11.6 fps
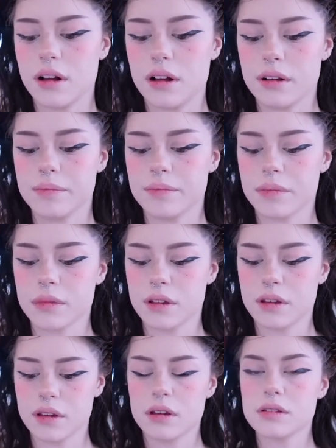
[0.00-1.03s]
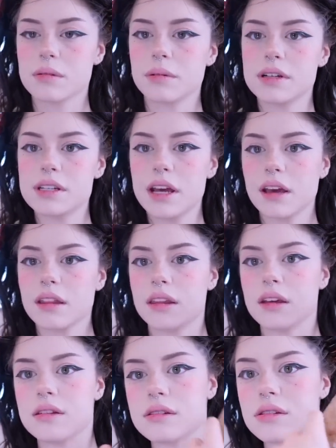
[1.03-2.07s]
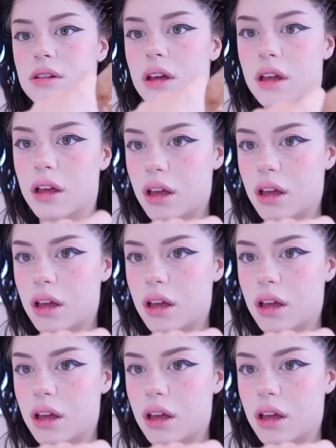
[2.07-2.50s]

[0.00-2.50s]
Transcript: So I'm gonna take this